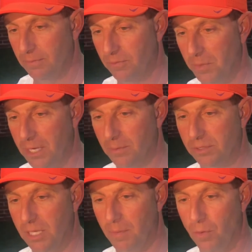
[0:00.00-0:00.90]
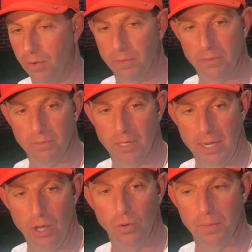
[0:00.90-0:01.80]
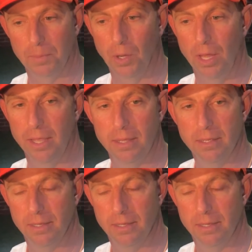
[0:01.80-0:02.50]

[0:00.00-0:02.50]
from a depth standpoint that I know can play,